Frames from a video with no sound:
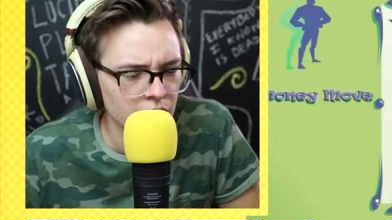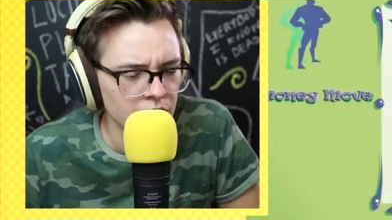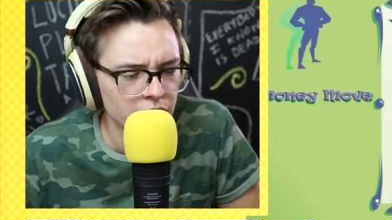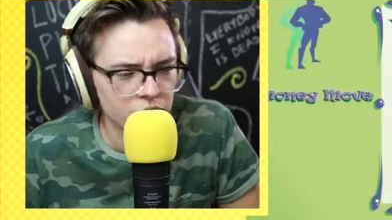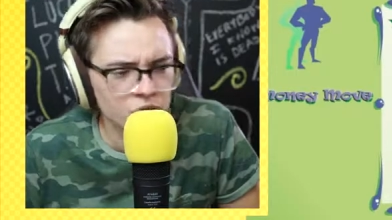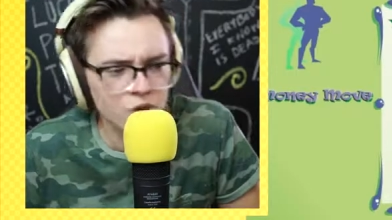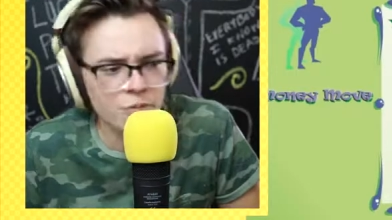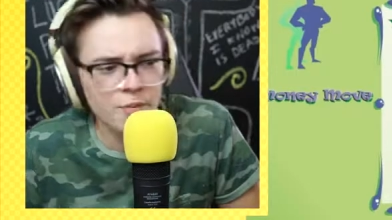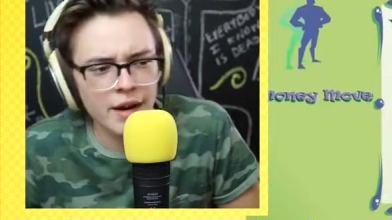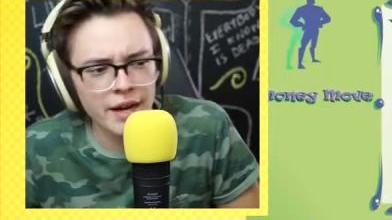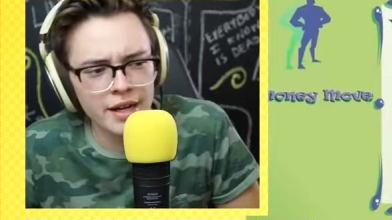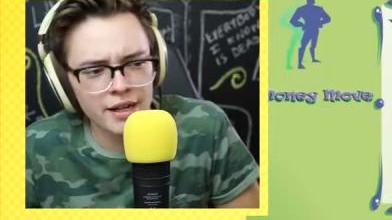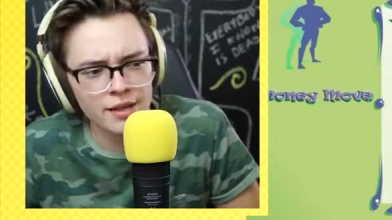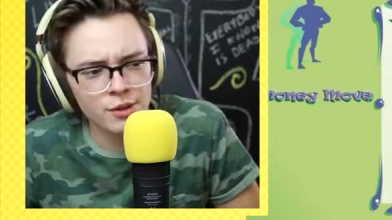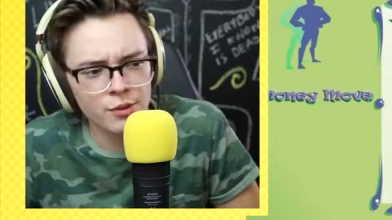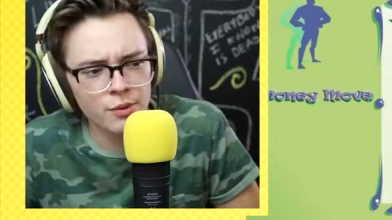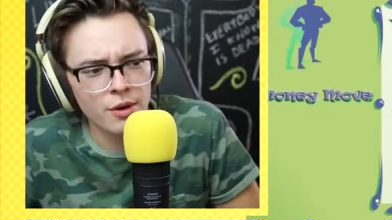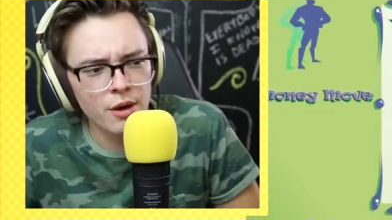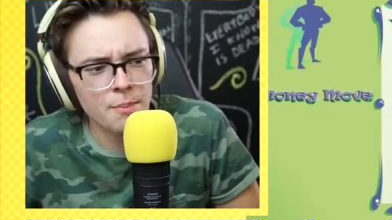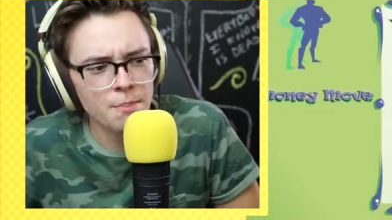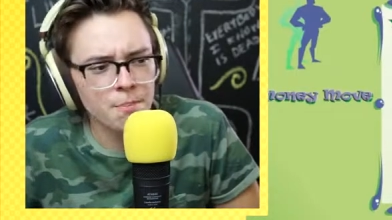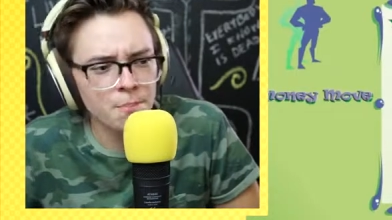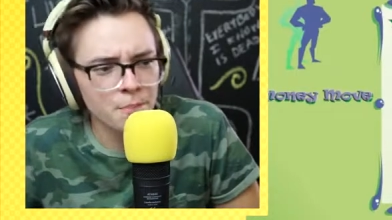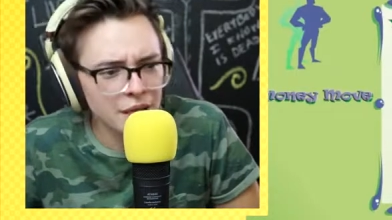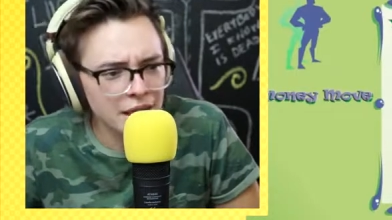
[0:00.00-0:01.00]
You might as
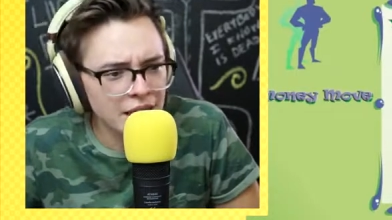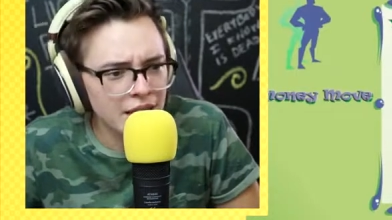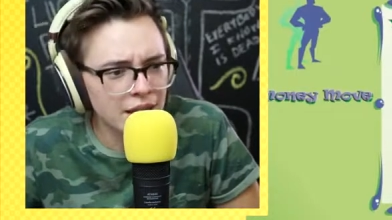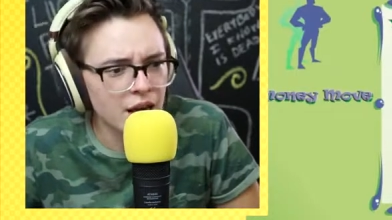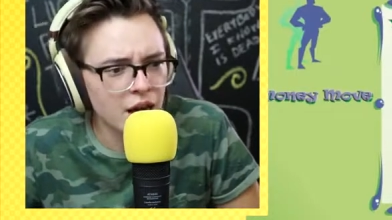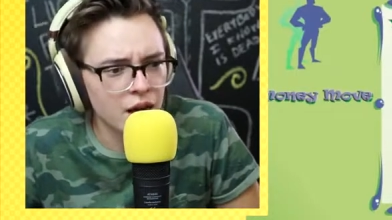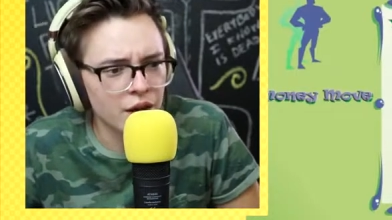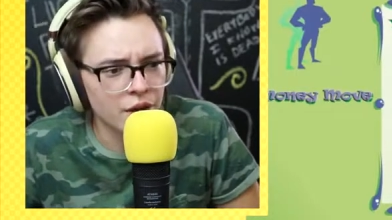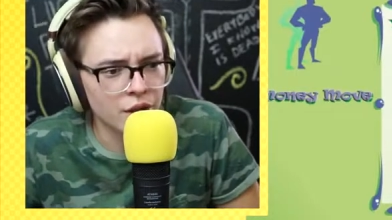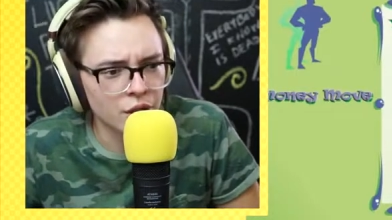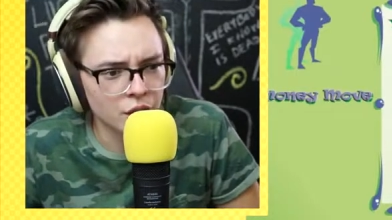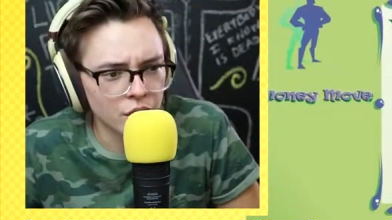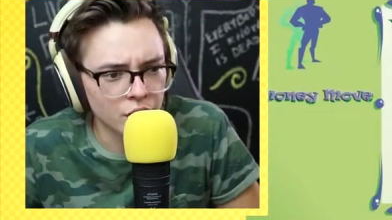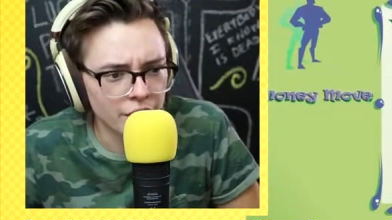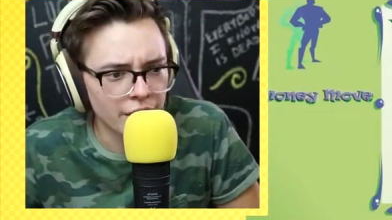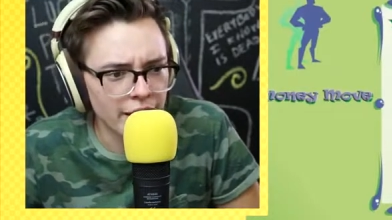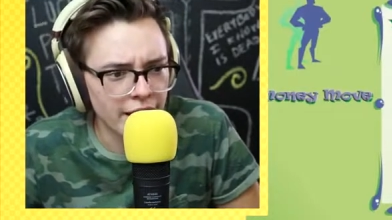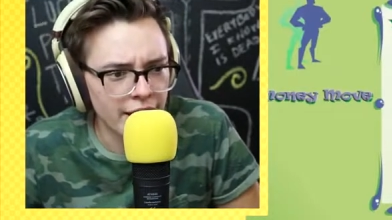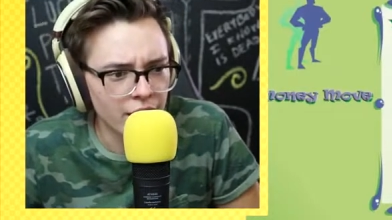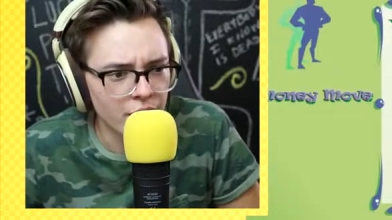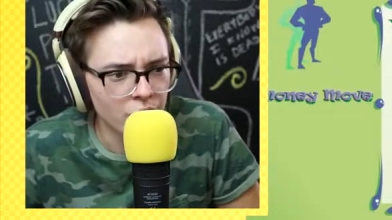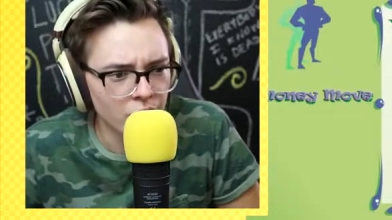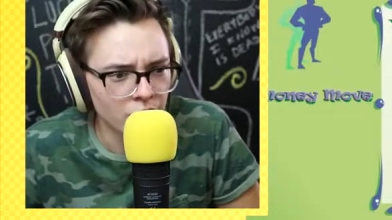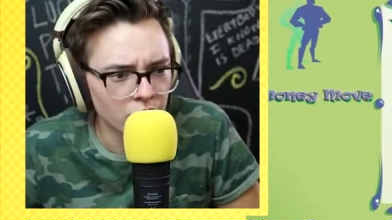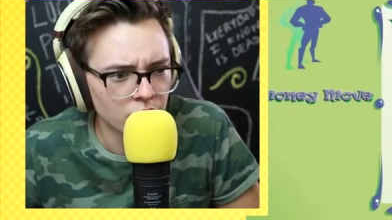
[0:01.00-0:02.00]
well pee on her
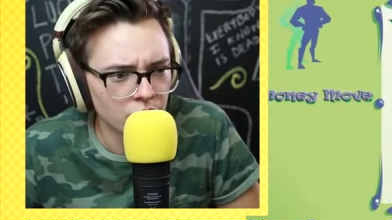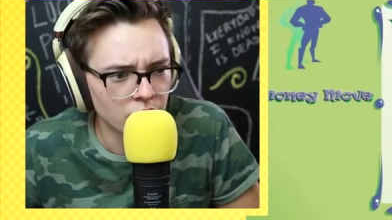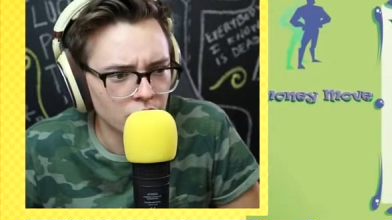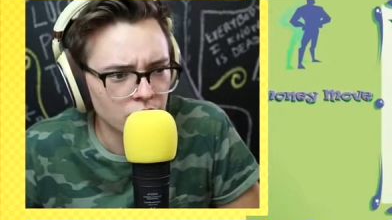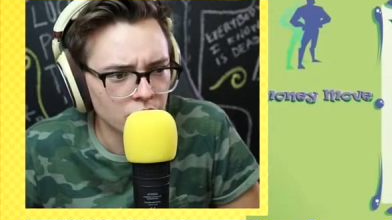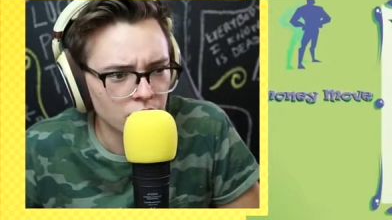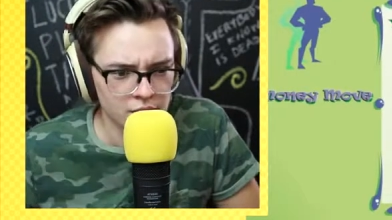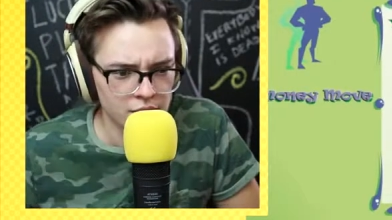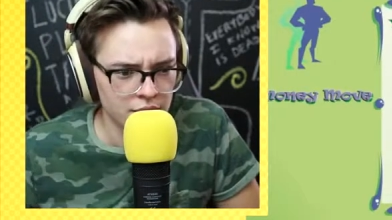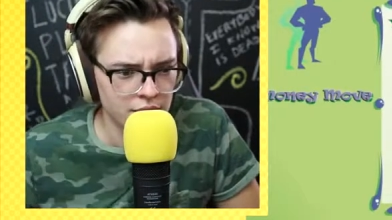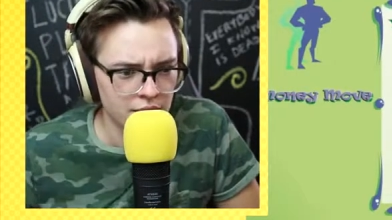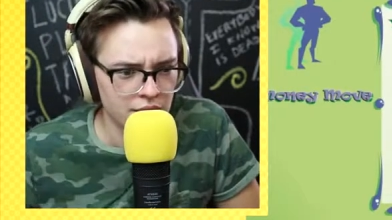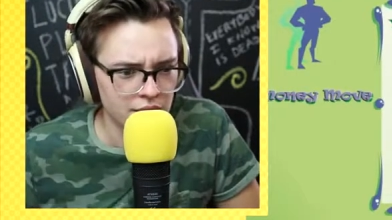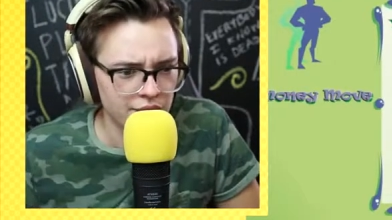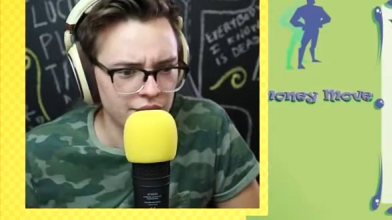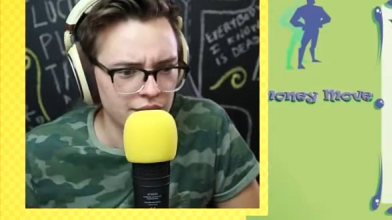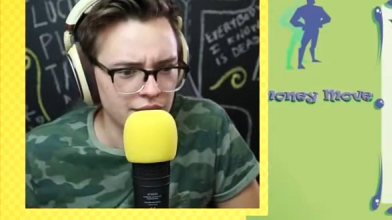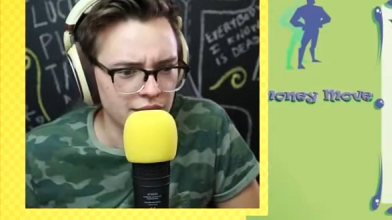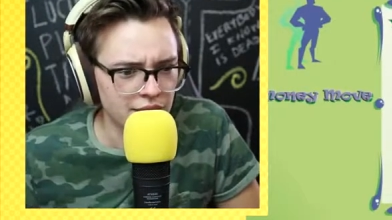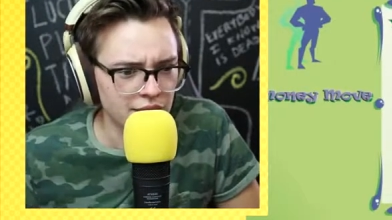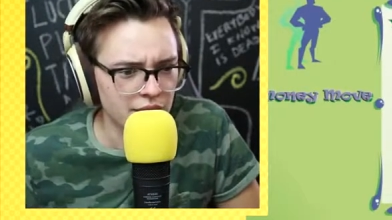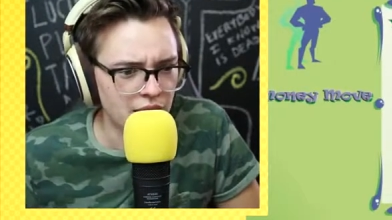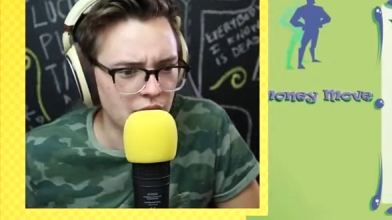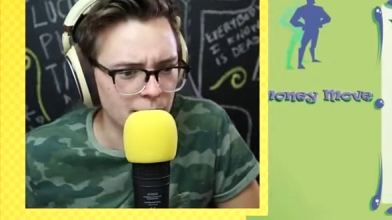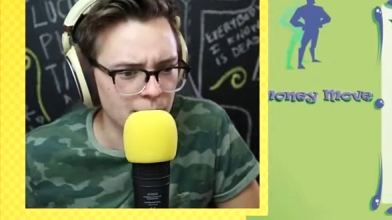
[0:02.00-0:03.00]
now. Let's see if
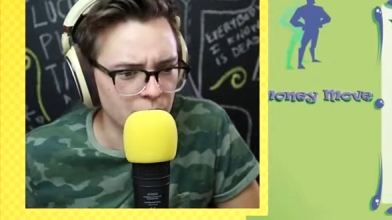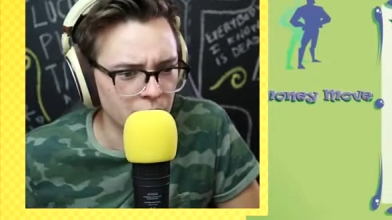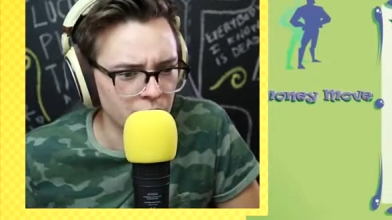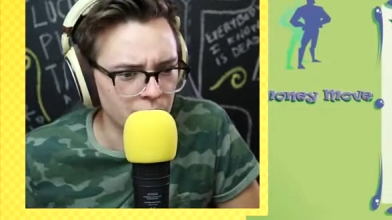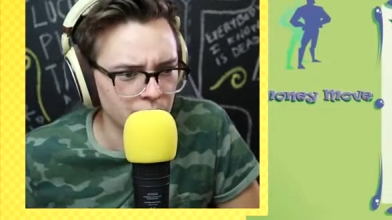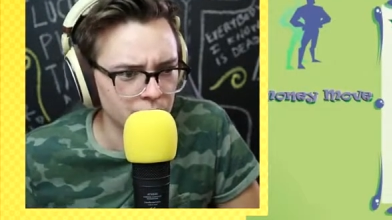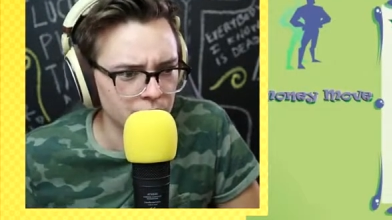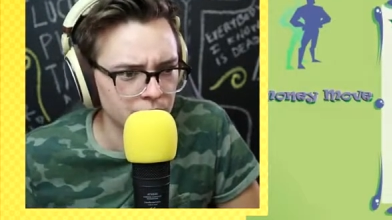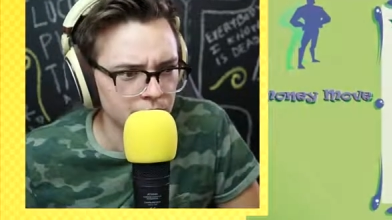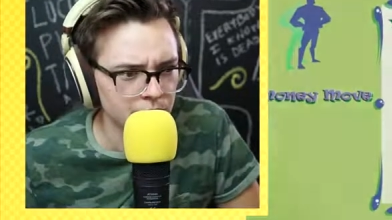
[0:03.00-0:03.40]
that's an option.